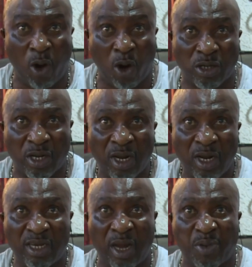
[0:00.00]
hot.
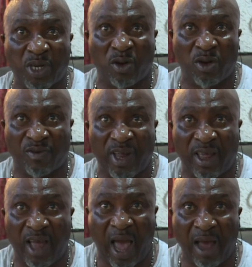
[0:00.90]
The temperature was
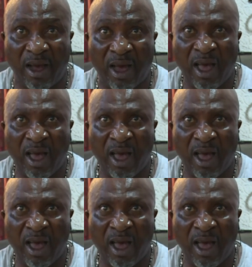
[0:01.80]
very high.